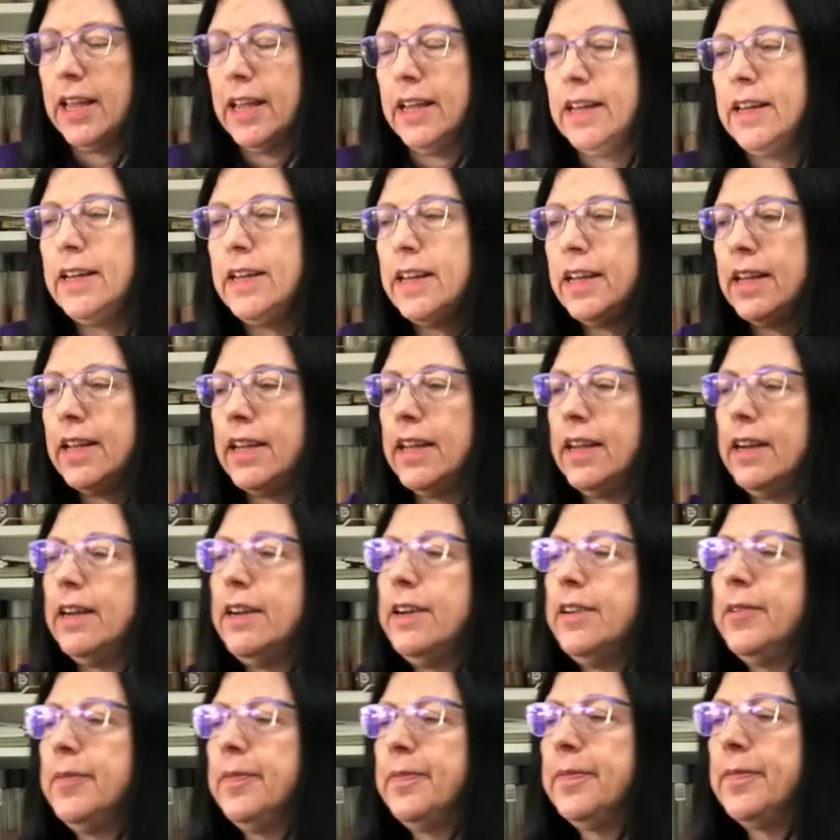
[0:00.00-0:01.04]
In here,
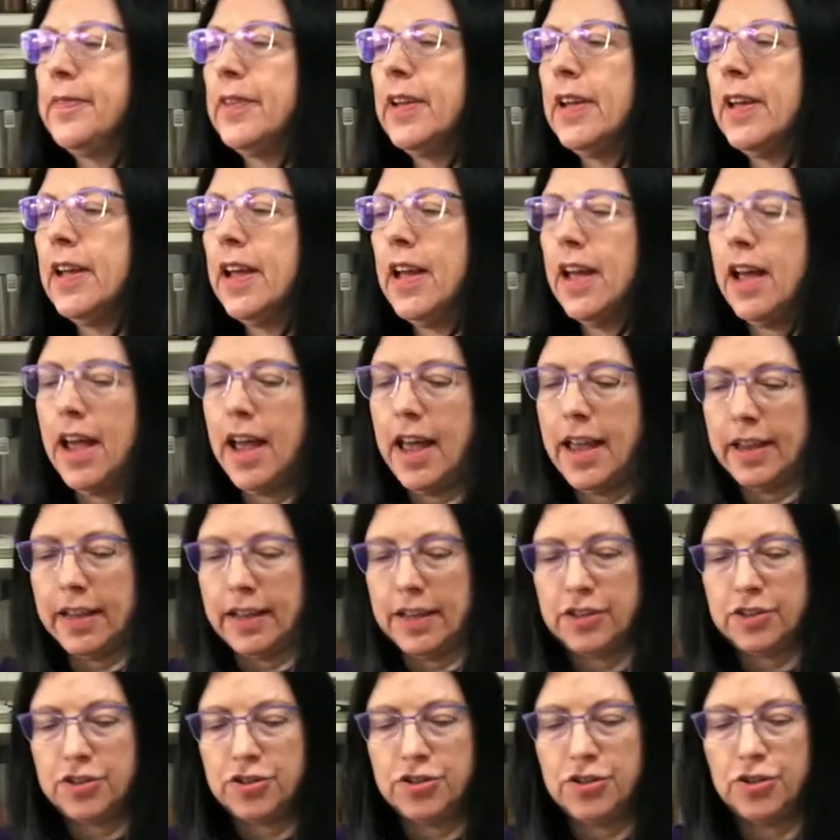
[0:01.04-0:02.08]
I
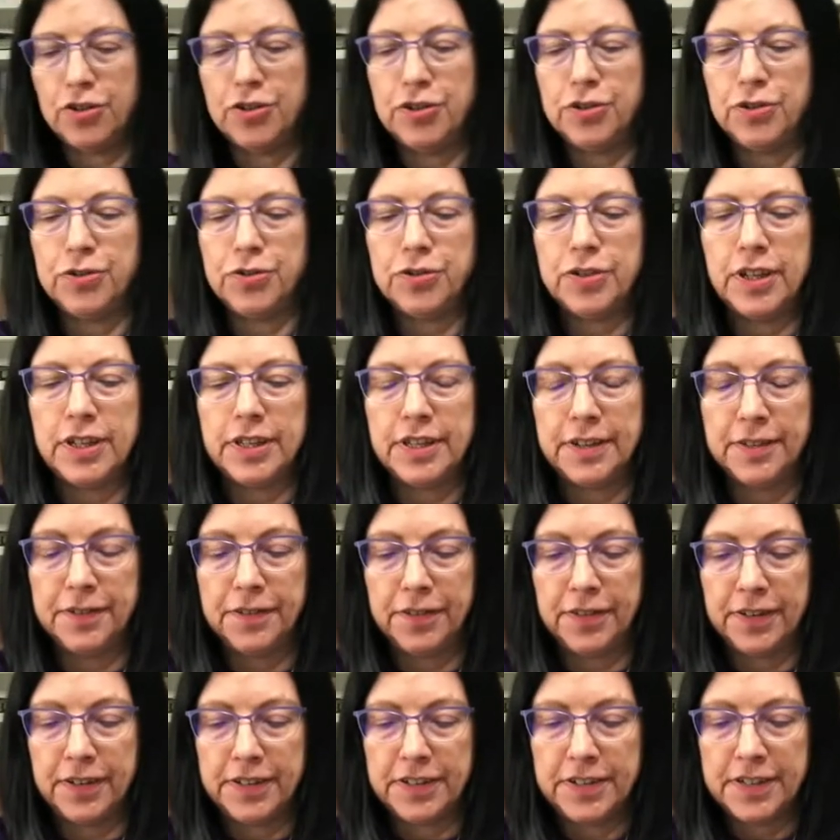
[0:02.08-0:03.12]
can show you the
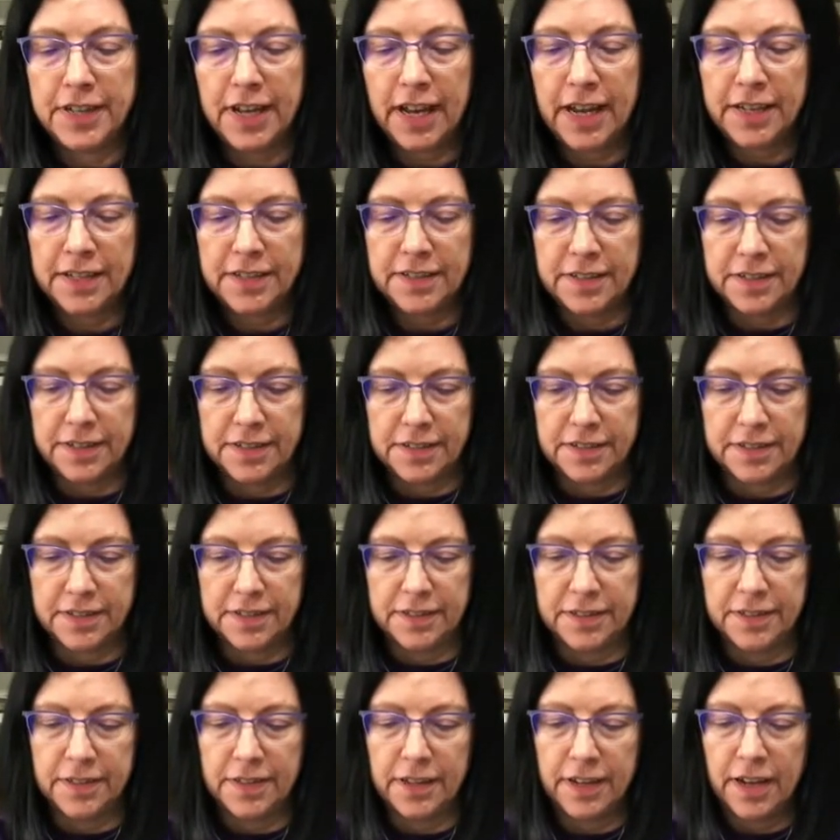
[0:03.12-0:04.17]
different
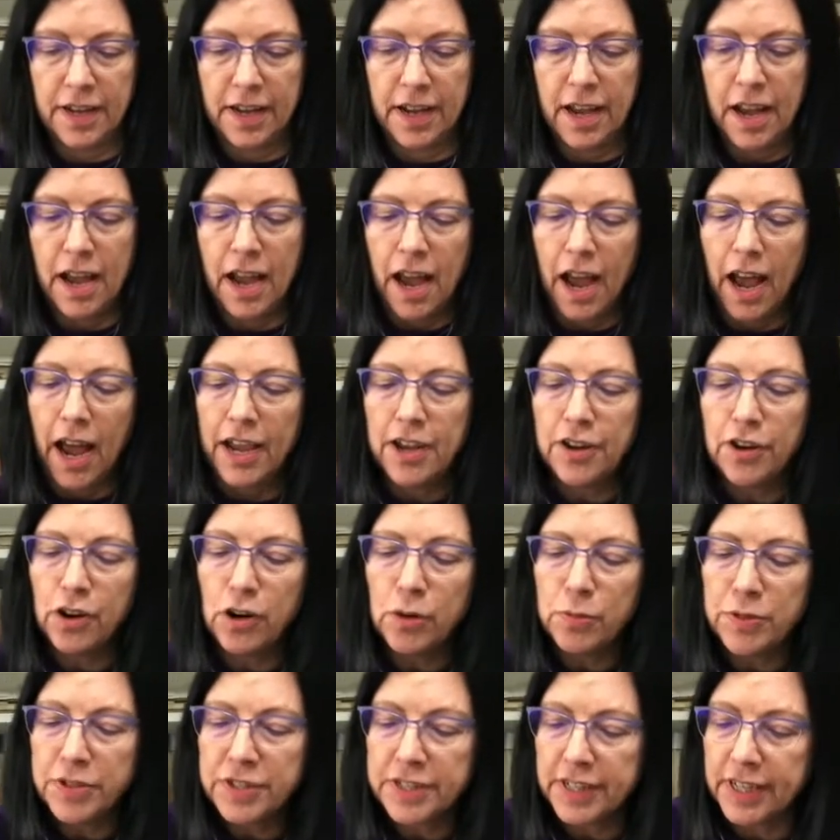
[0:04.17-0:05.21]
sizes. I
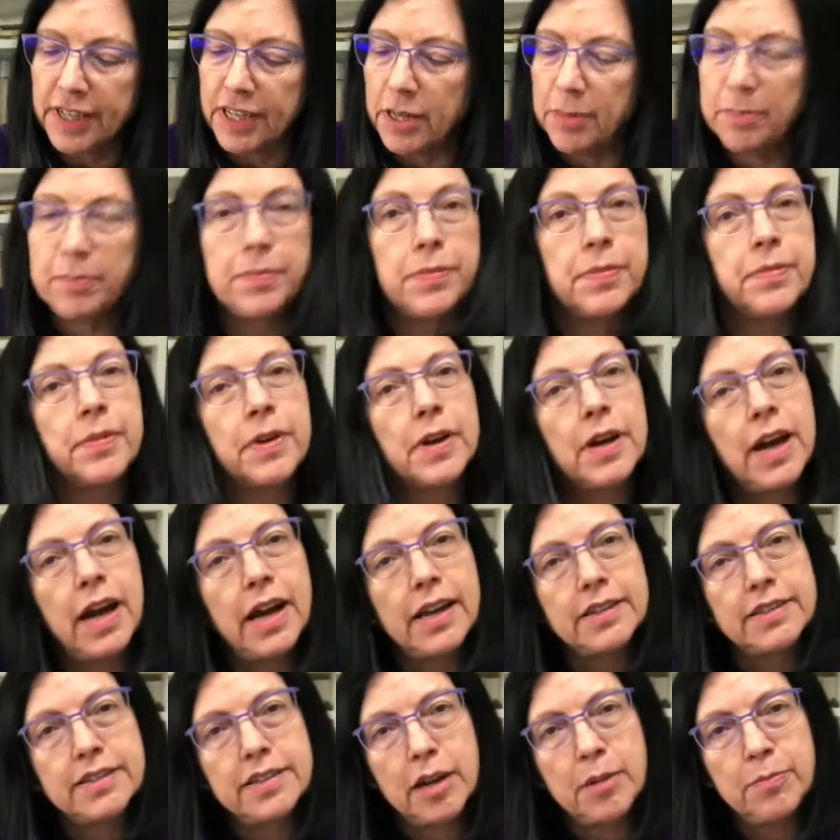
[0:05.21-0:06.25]
always keep
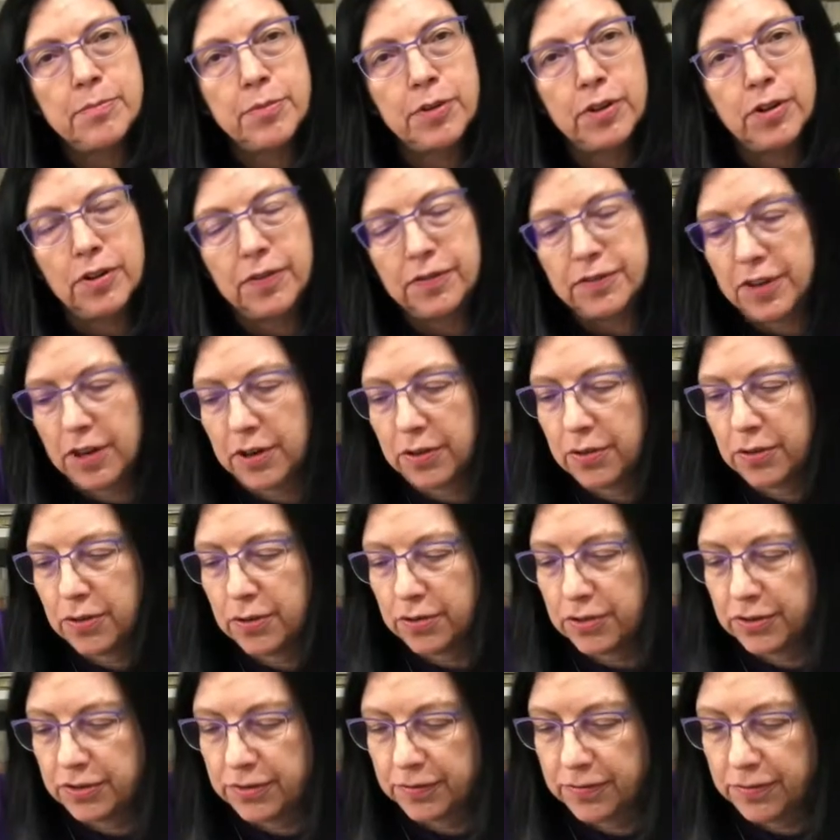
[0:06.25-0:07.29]
a sample of the
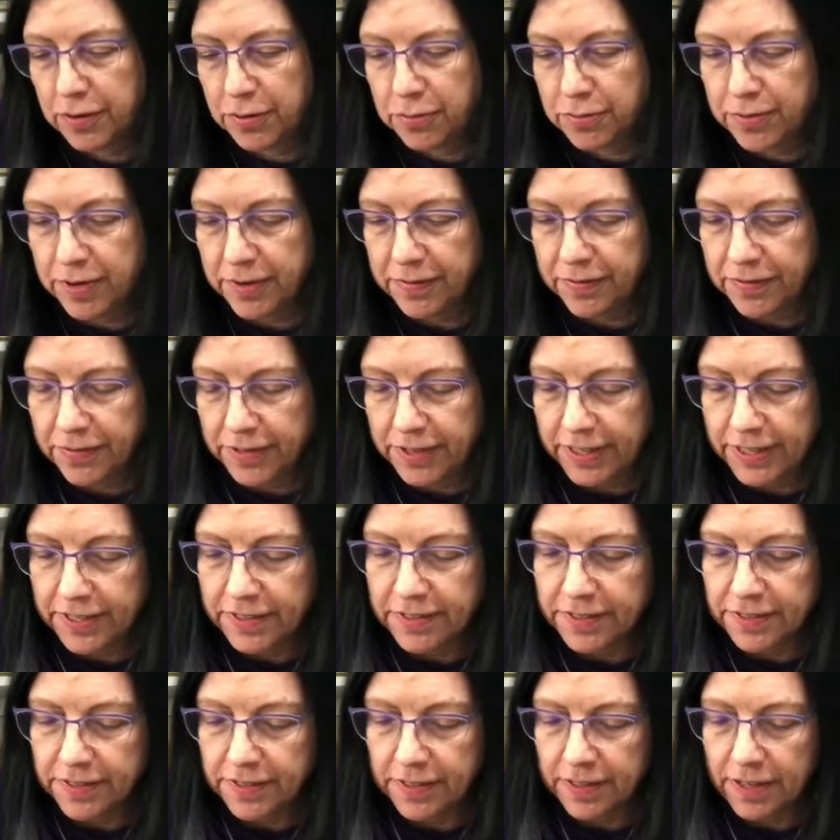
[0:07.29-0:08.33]
rocks for
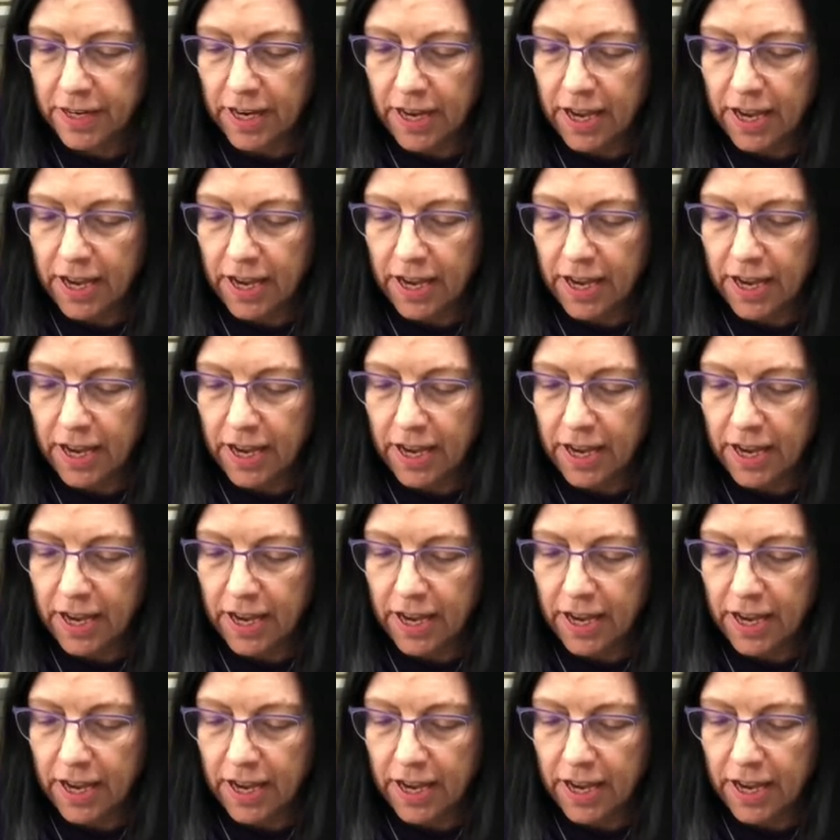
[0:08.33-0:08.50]
reference,